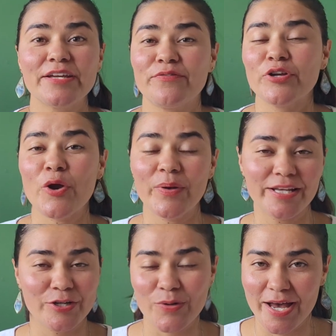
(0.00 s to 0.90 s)
if you already
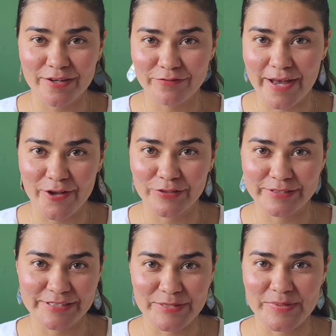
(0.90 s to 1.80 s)
know how to file
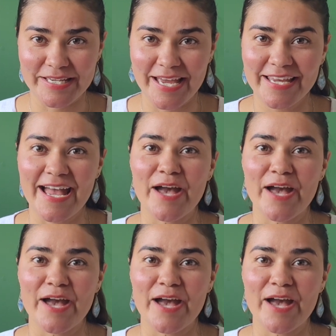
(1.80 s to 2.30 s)
a DBA,